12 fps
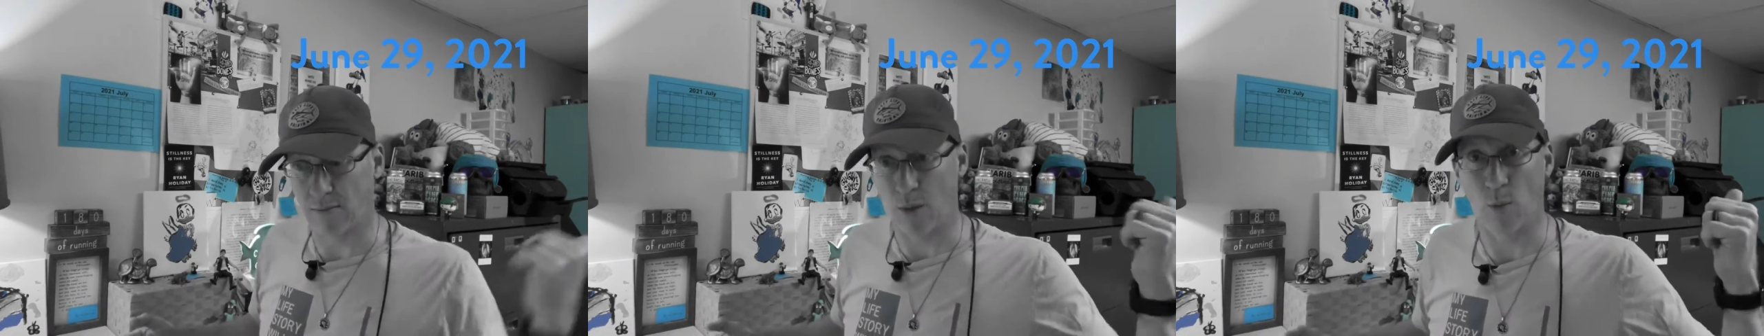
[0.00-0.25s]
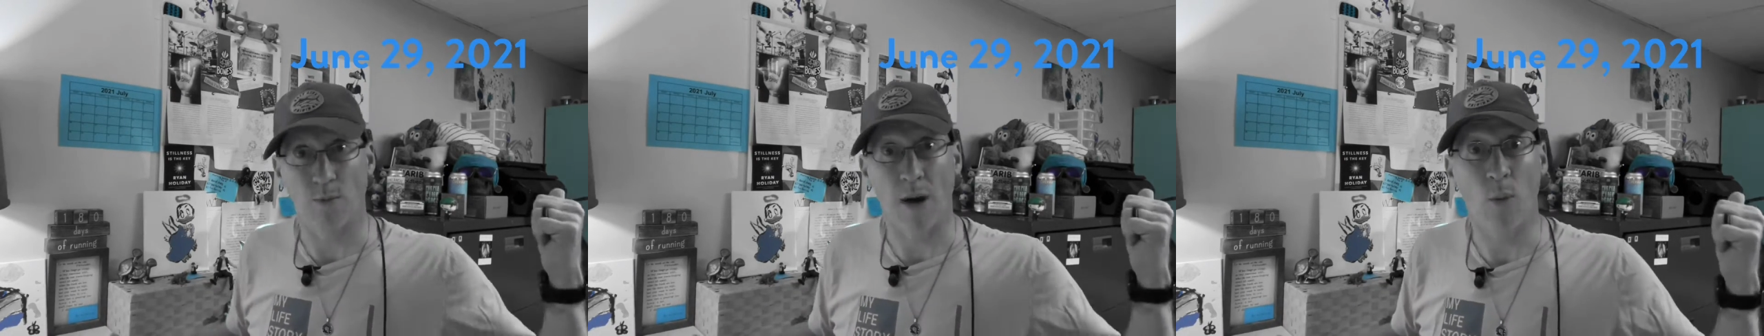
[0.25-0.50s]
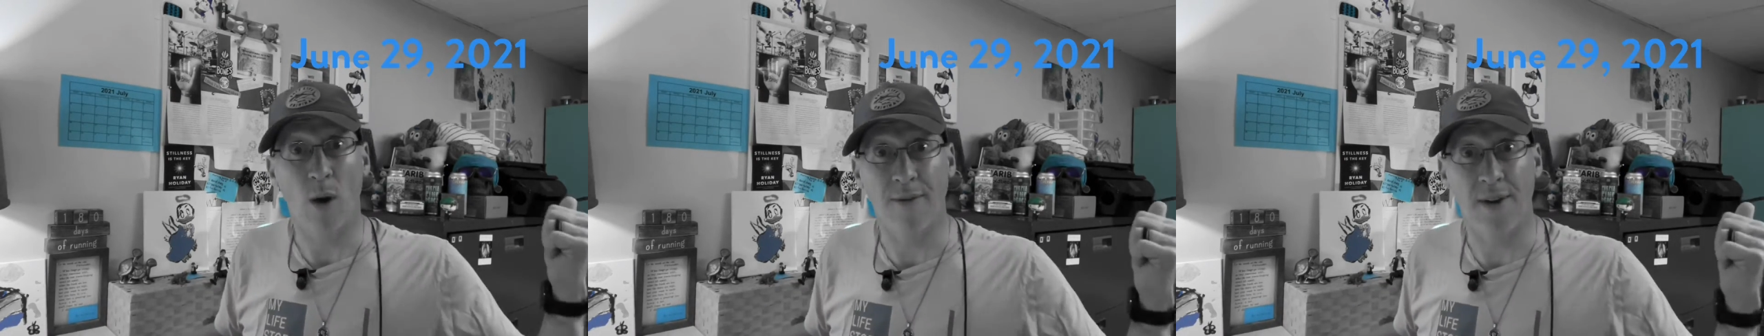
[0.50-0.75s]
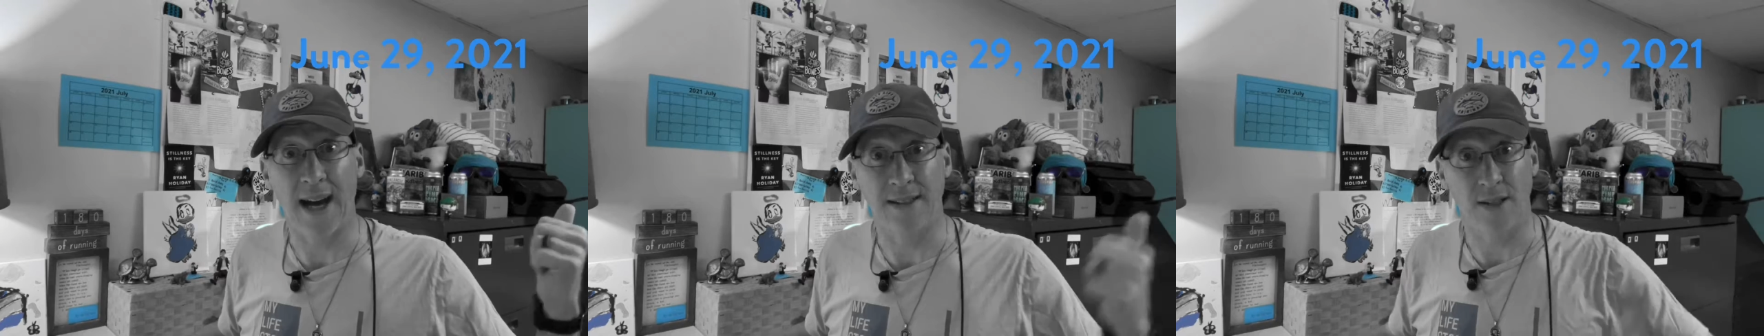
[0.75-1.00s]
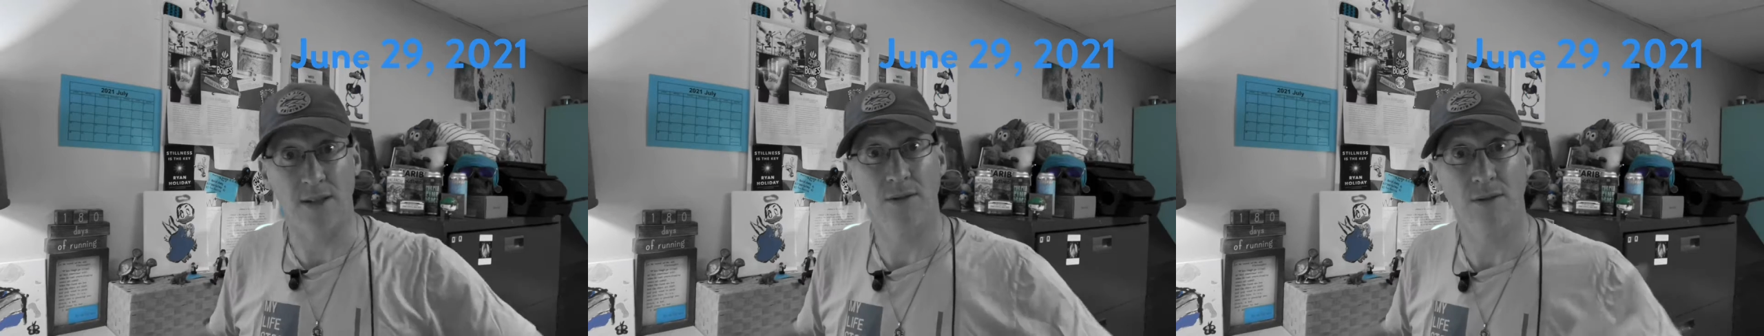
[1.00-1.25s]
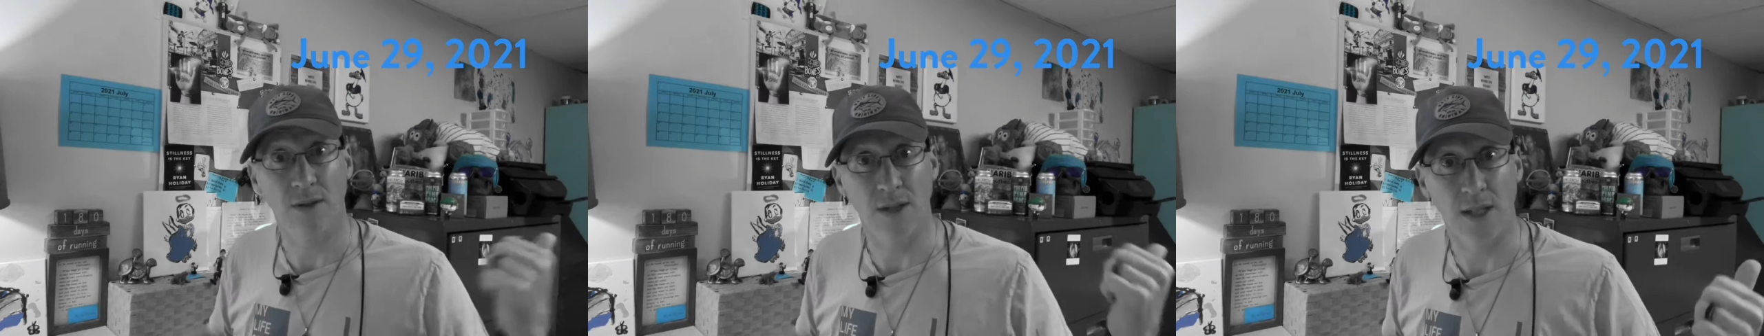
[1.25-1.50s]
My, my wife has it.
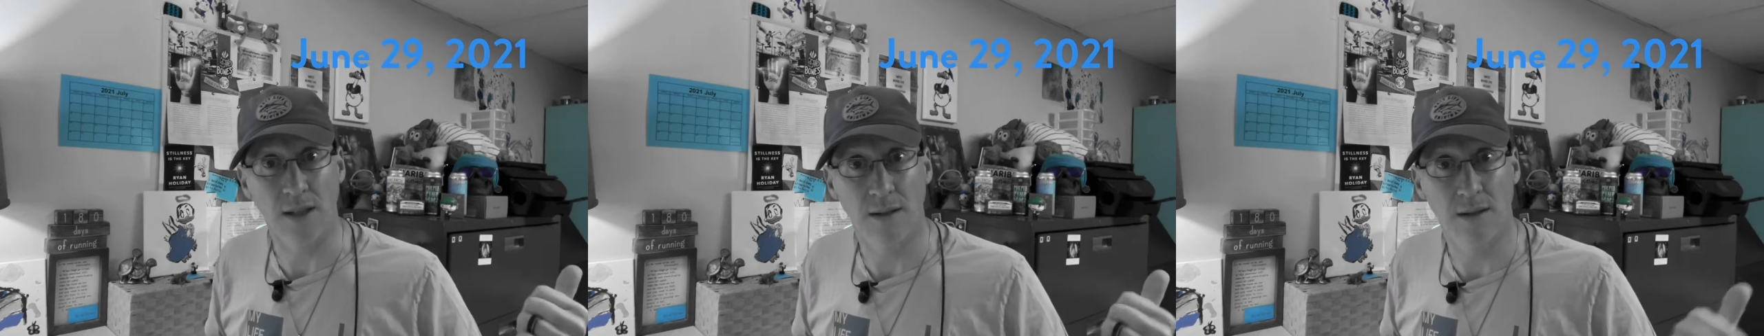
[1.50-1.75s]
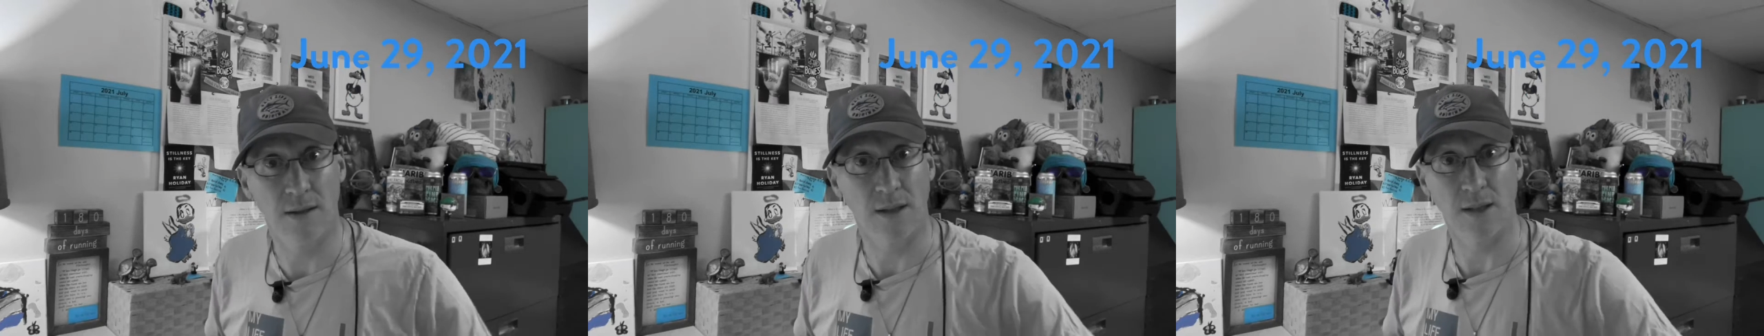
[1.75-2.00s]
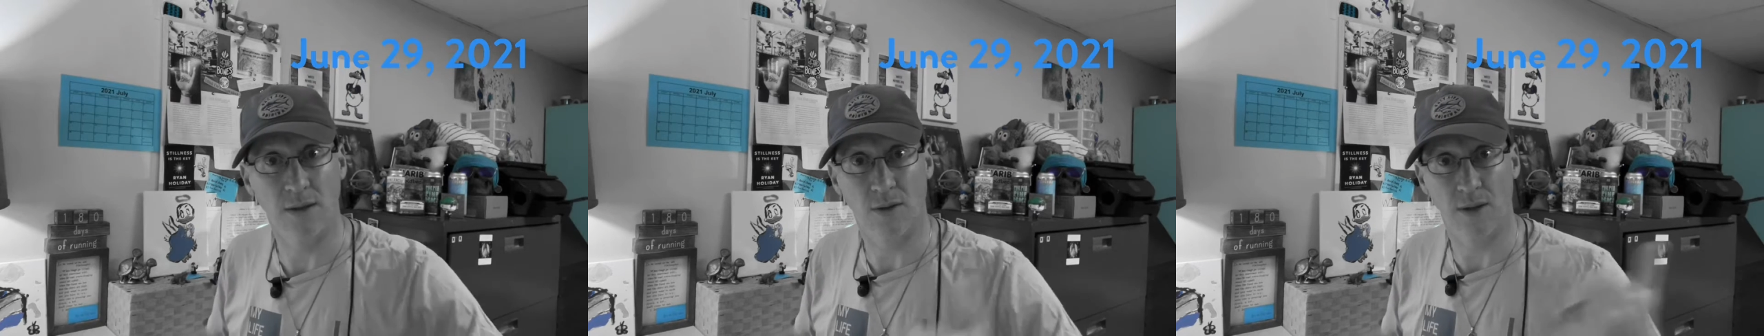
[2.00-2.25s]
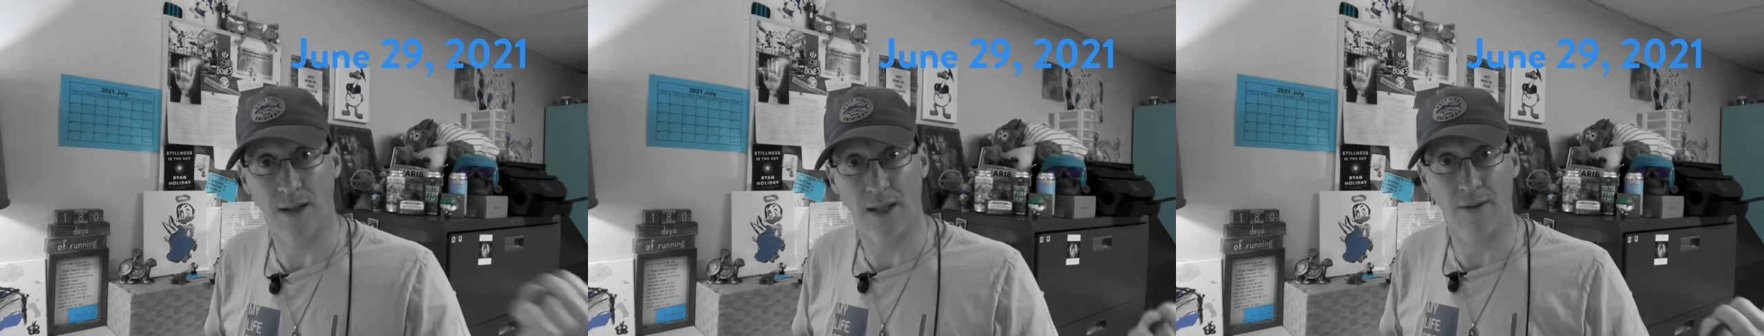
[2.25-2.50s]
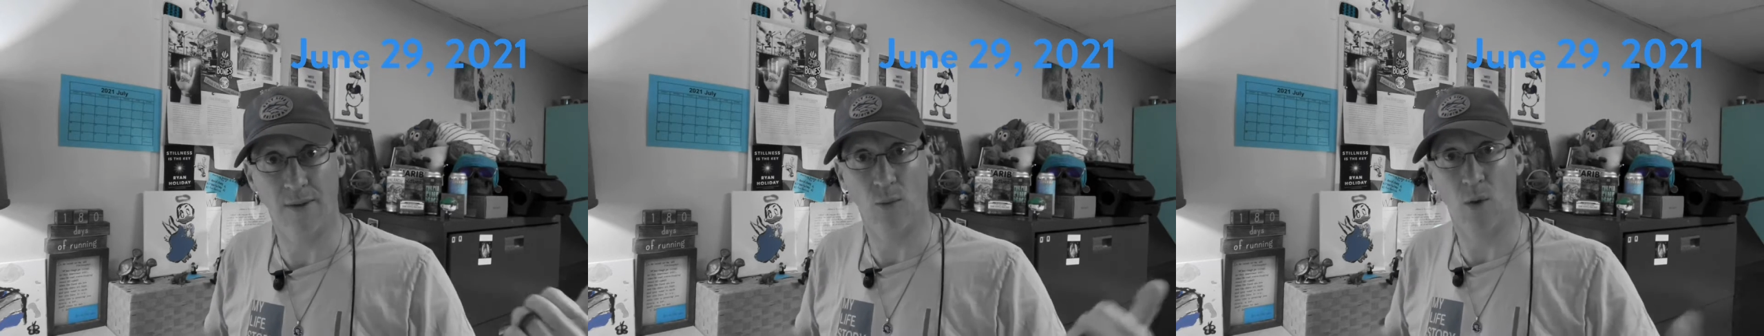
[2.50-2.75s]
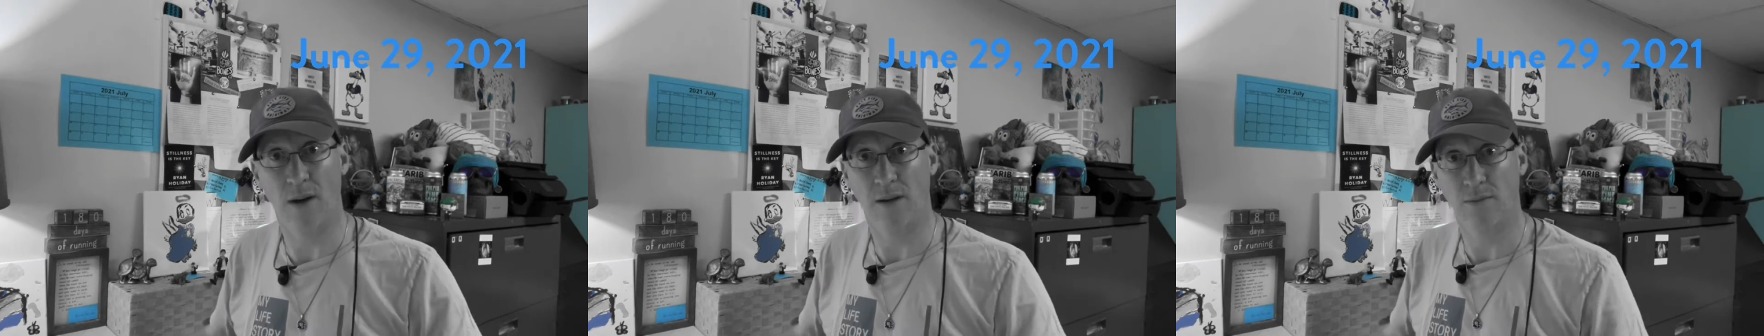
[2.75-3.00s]
She's she's gonna give it
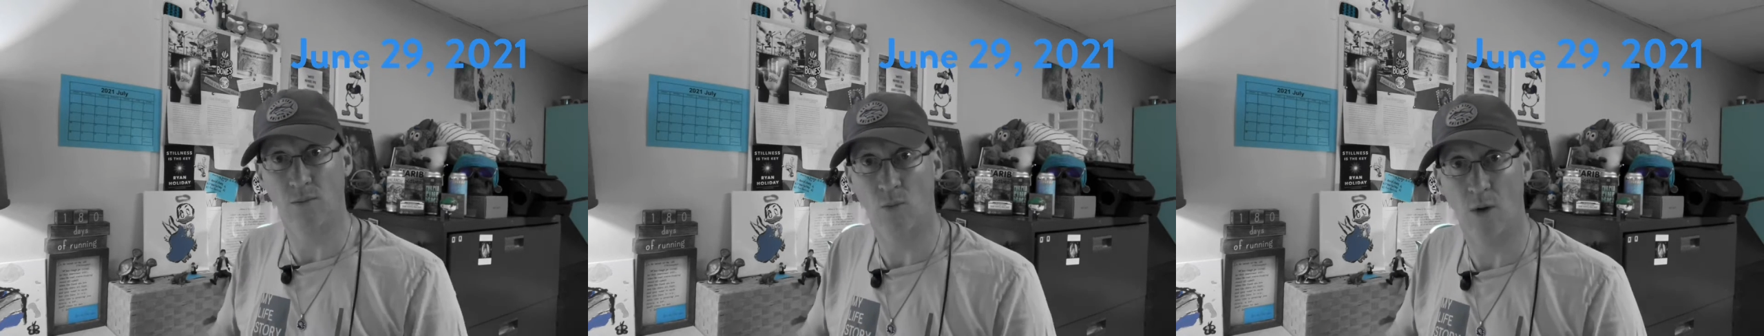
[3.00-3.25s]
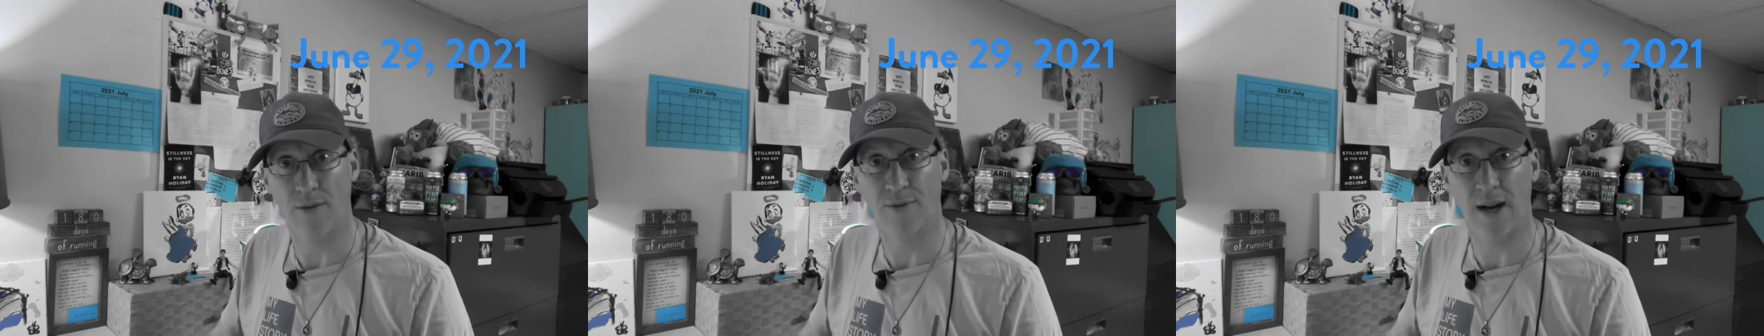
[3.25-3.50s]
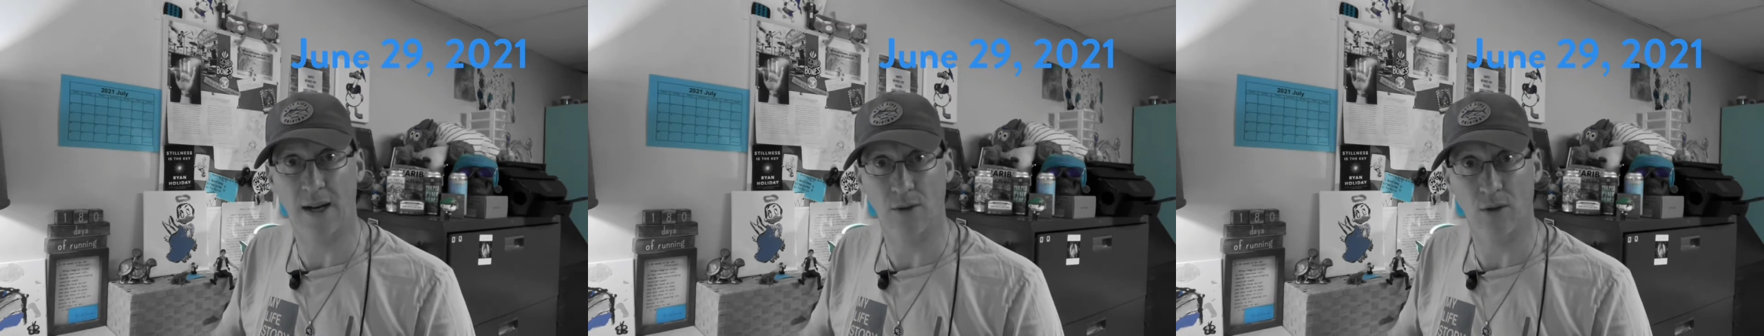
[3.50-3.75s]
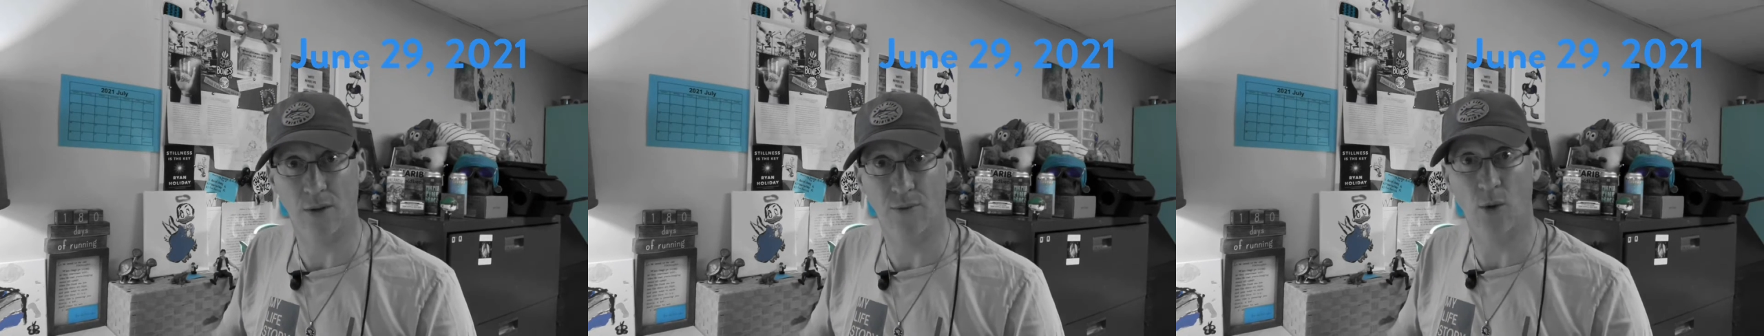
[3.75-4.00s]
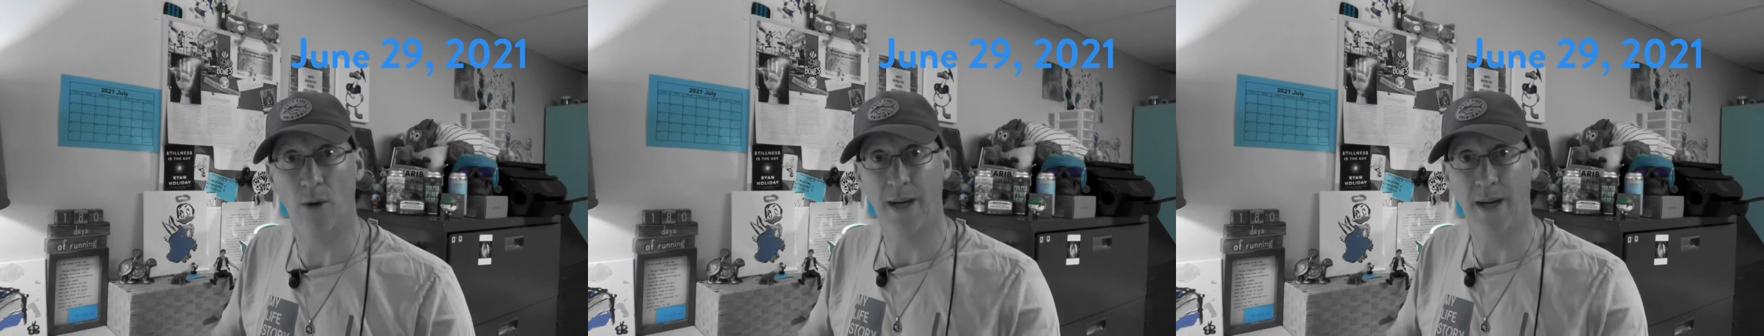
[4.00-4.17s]
one one final look for